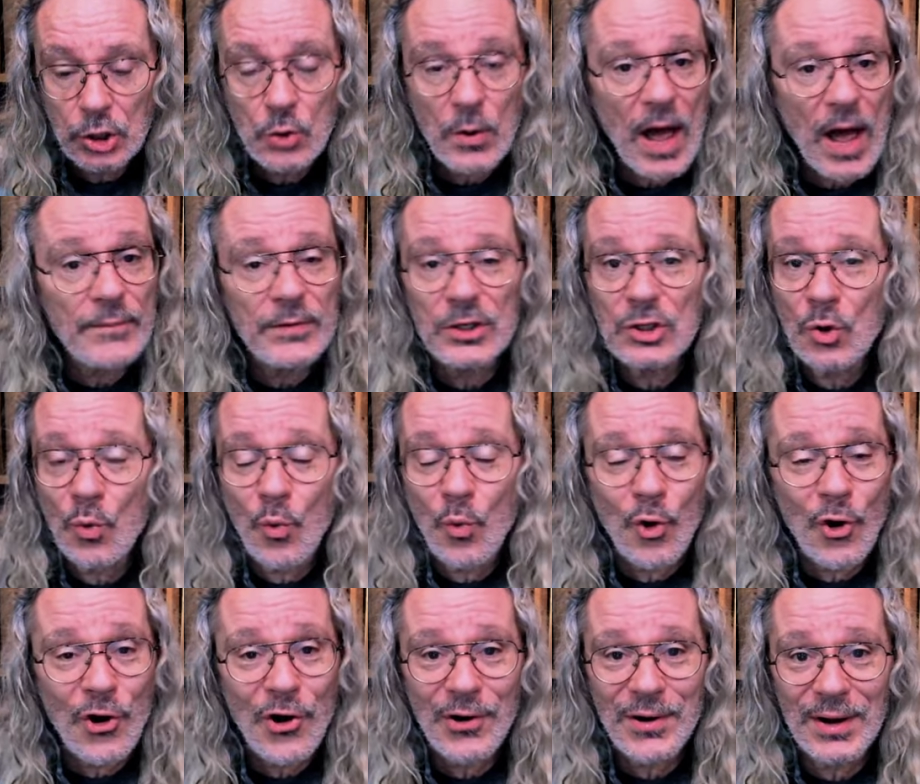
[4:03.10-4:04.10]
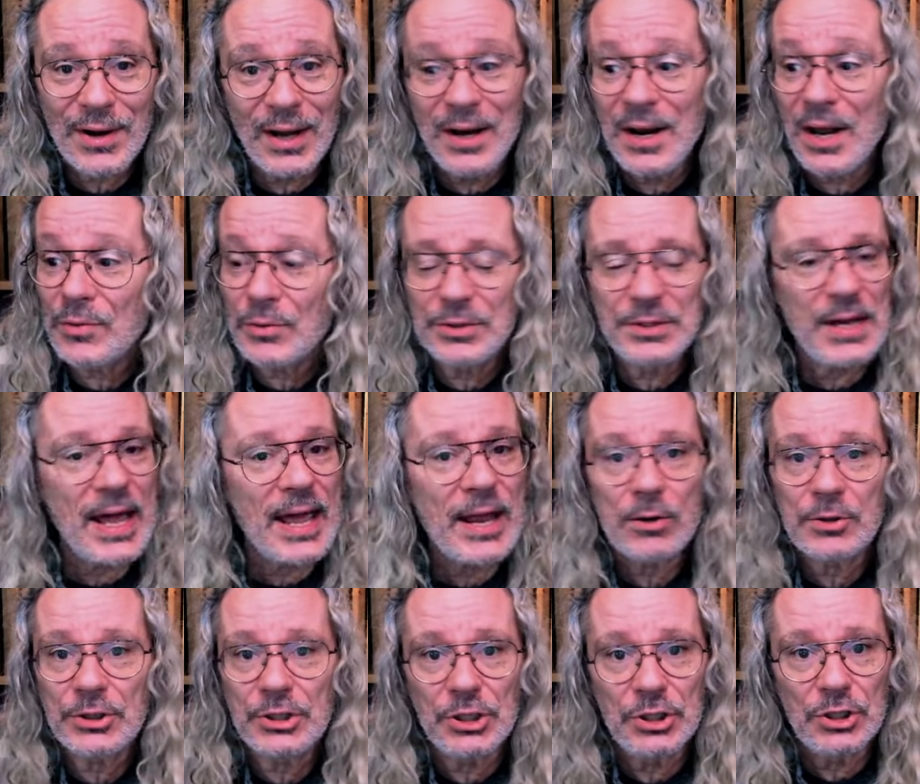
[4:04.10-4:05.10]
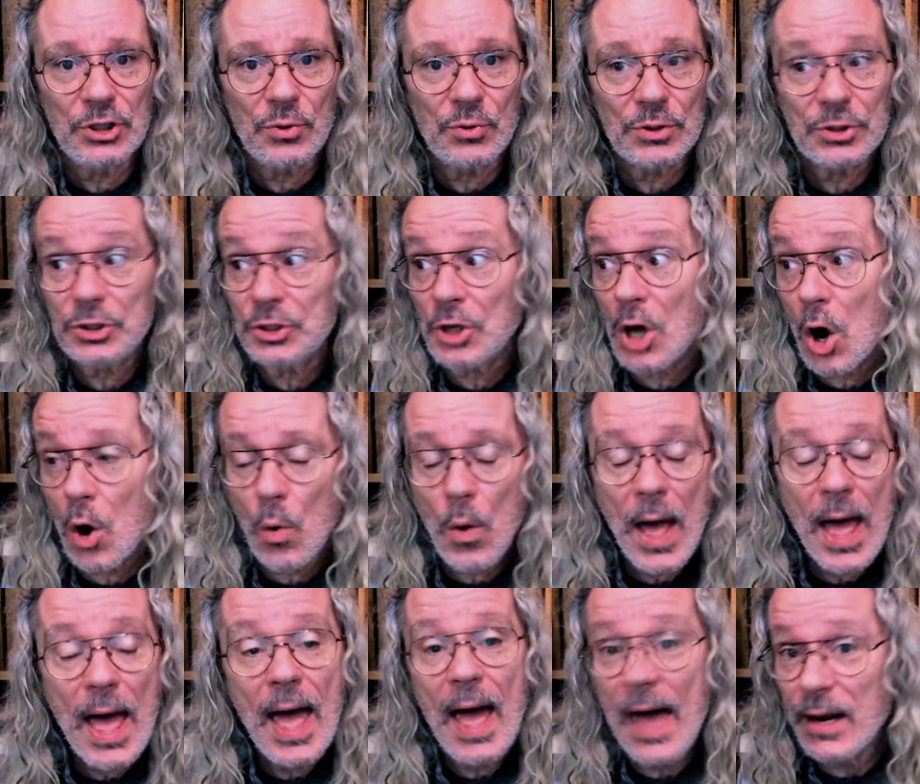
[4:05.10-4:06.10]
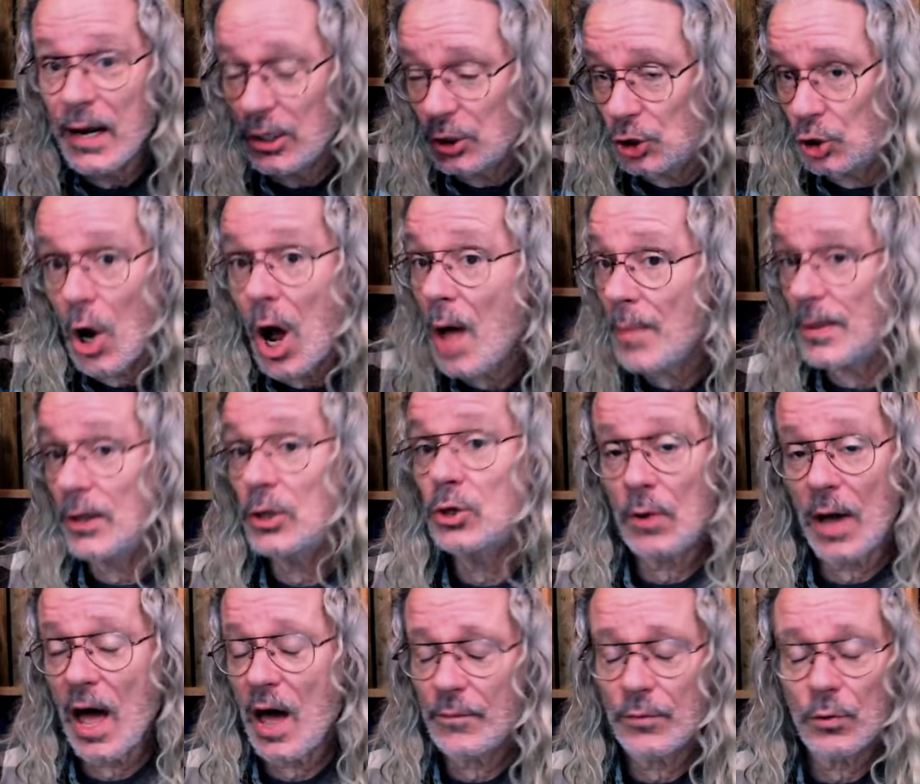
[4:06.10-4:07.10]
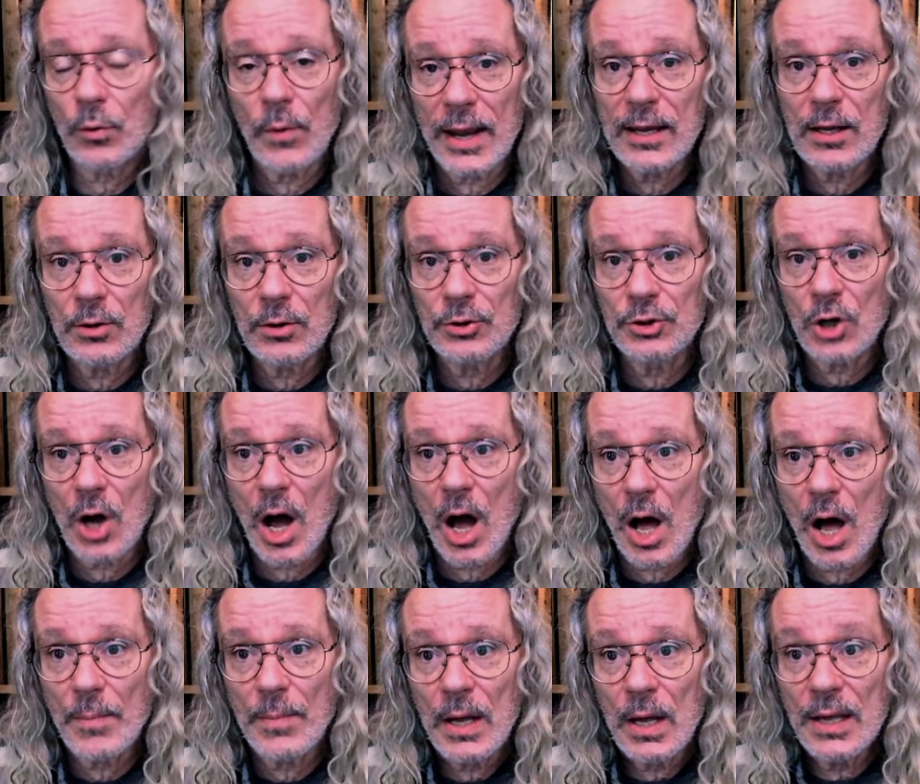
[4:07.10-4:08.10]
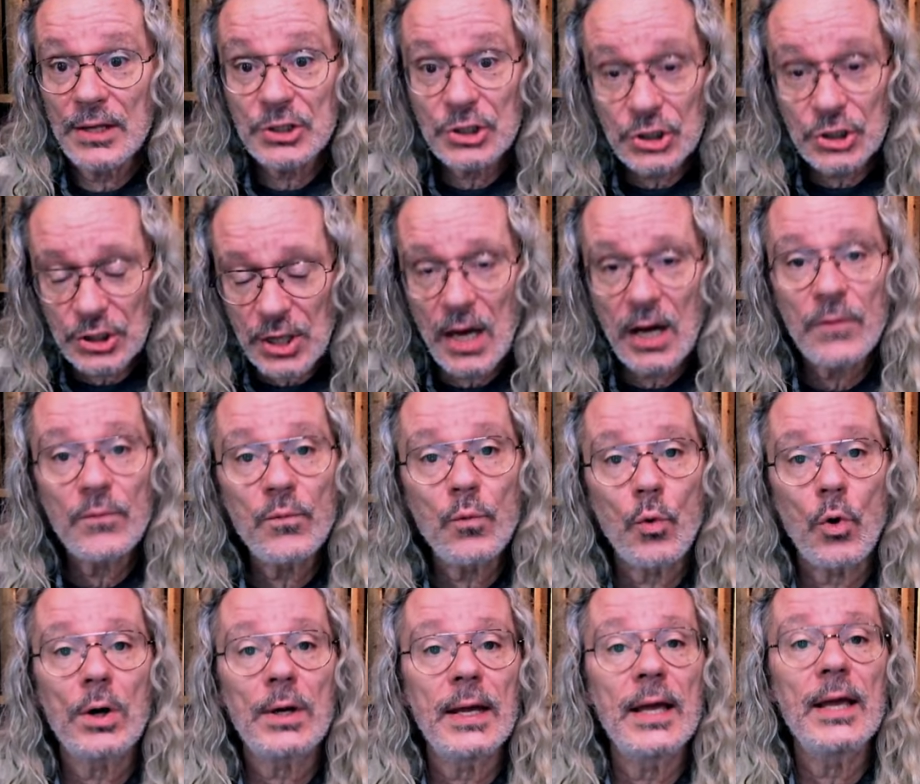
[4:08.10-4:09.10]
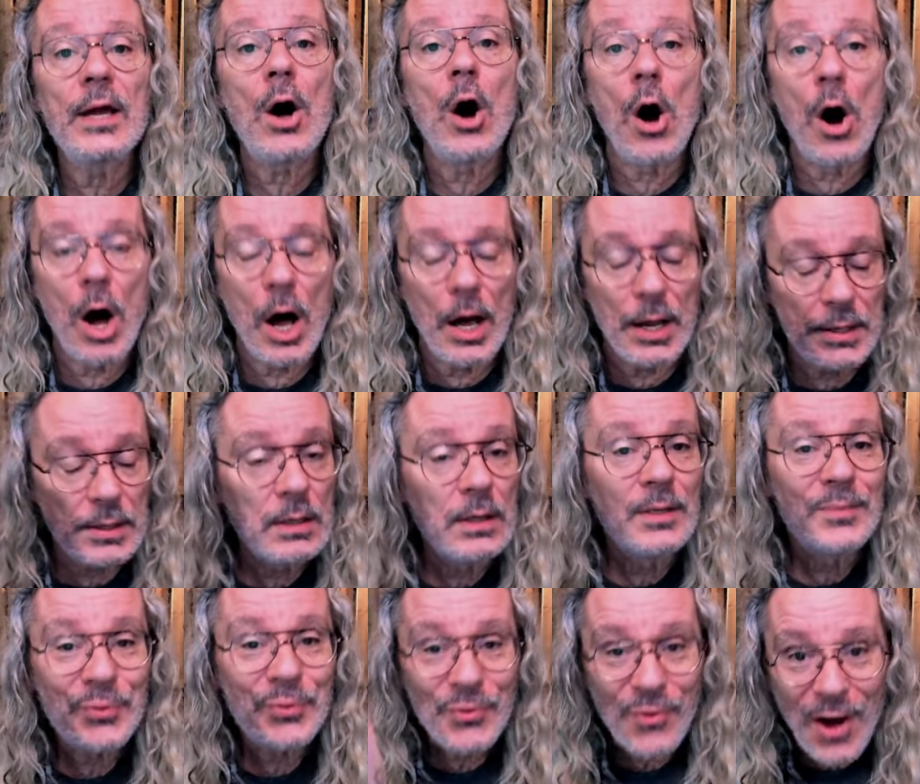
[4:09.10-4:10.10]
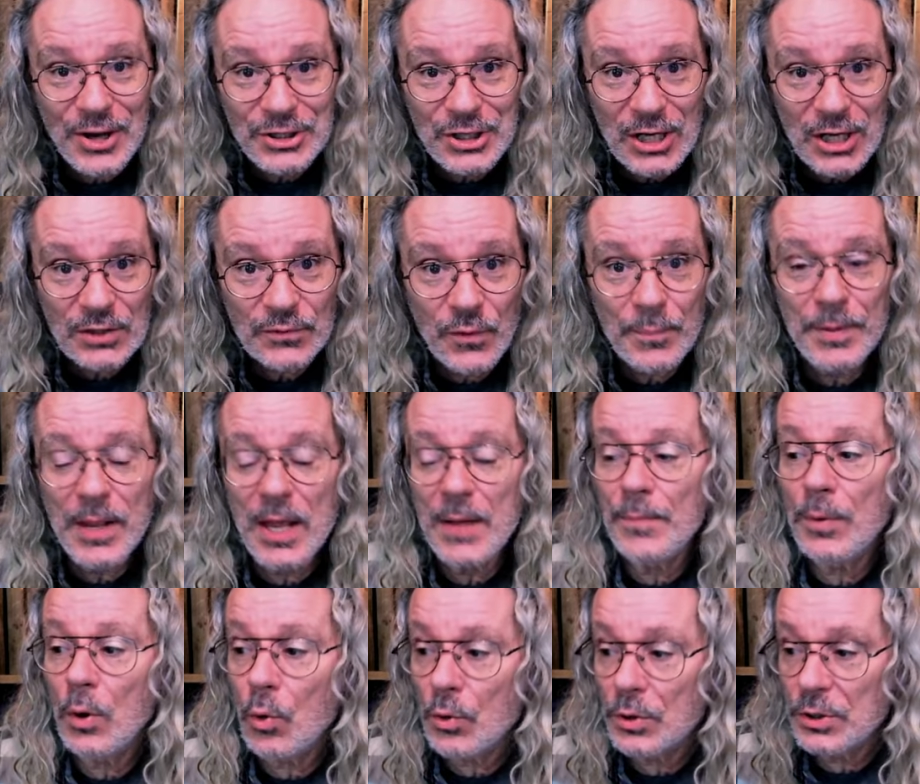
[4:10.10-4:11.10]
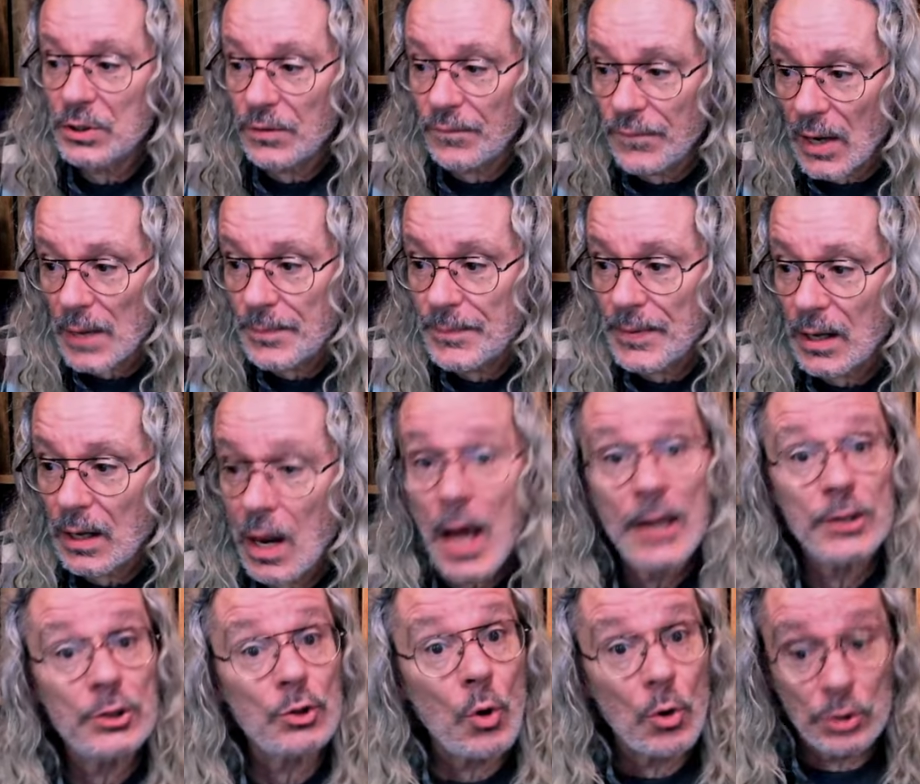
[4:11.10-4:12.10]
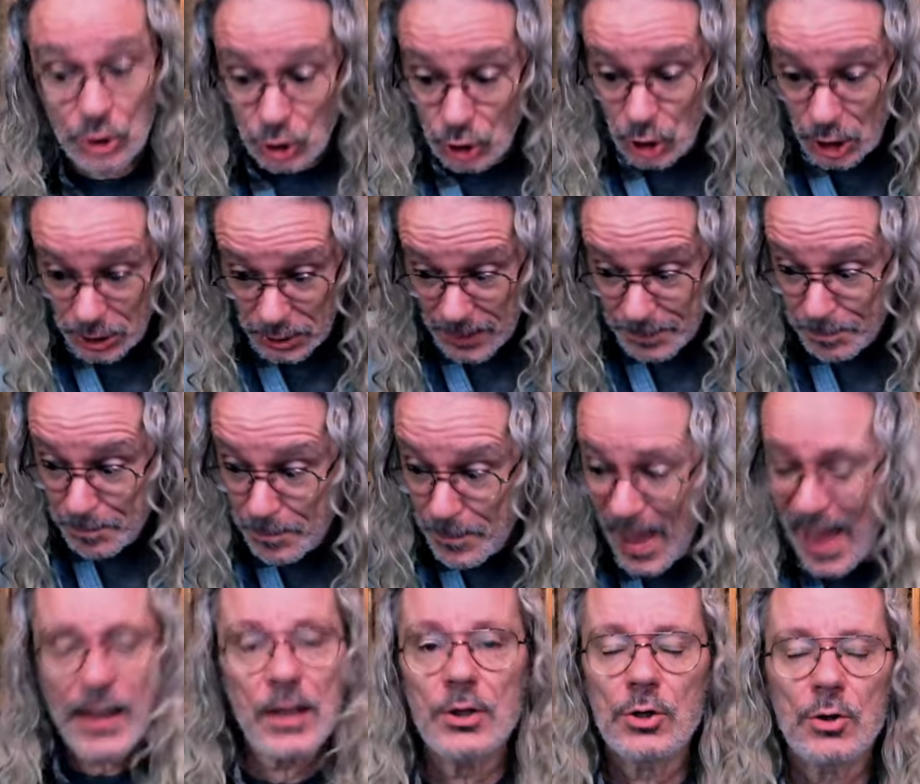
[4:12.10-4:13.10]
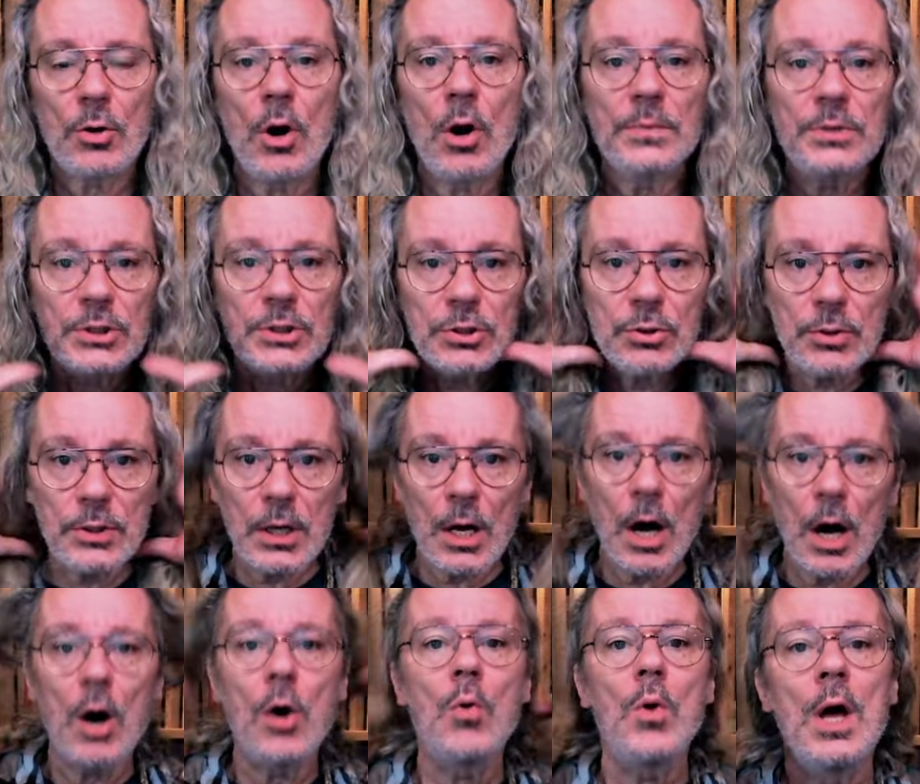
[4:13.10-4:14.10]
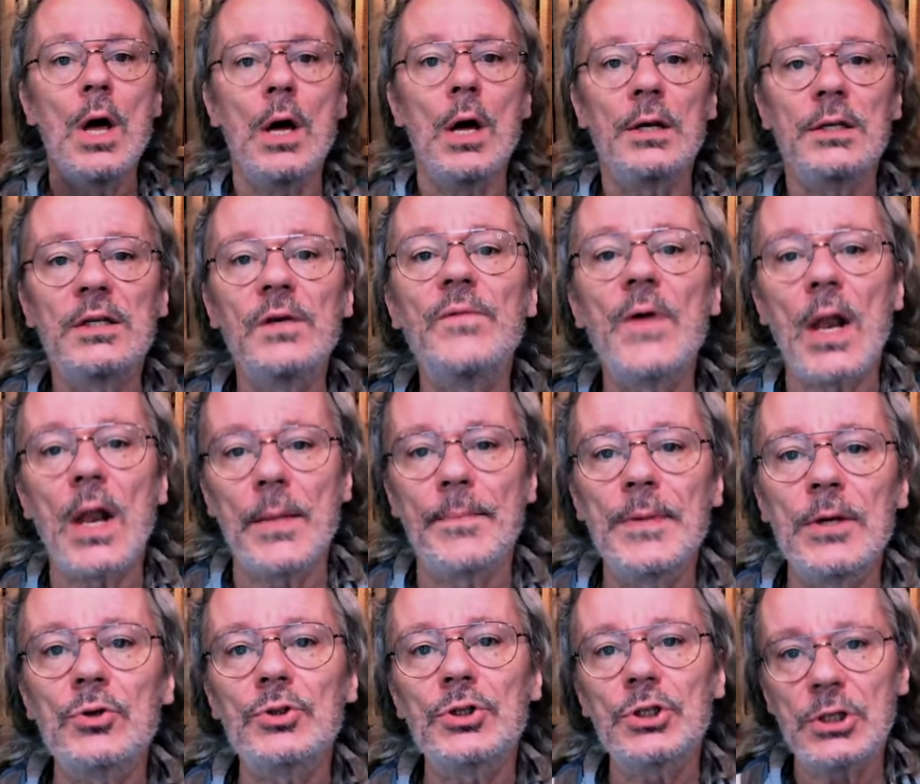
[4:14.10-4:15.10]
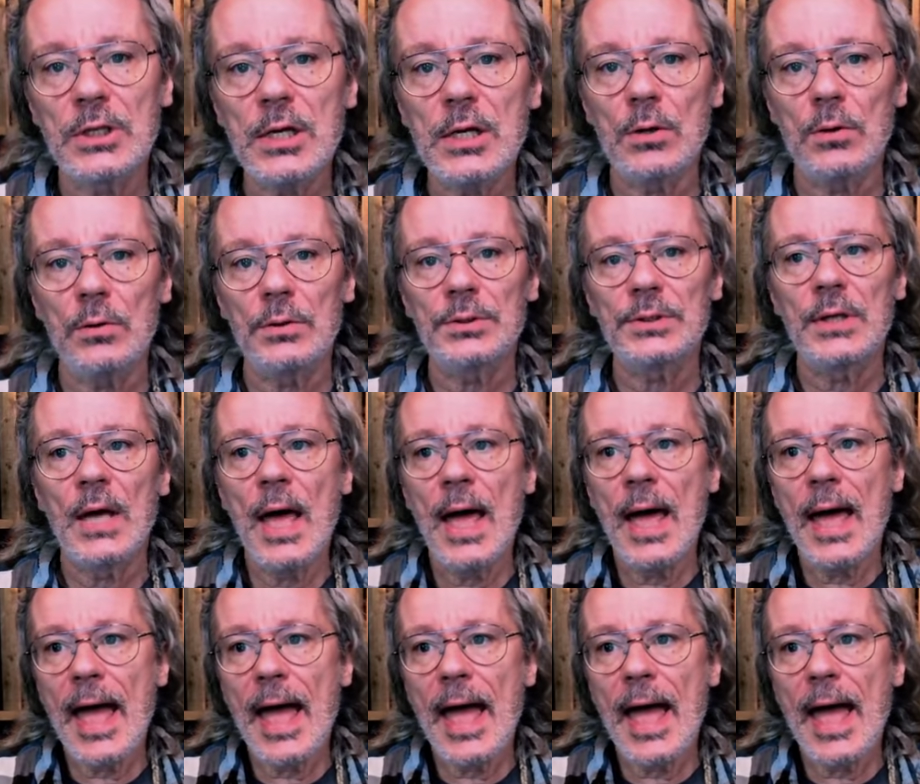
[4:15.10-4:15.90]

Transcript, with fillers: you having to work another day or two or so at a job that you have a regular job instead of working on projects for people or developing clients or just back at your home studio developing your skills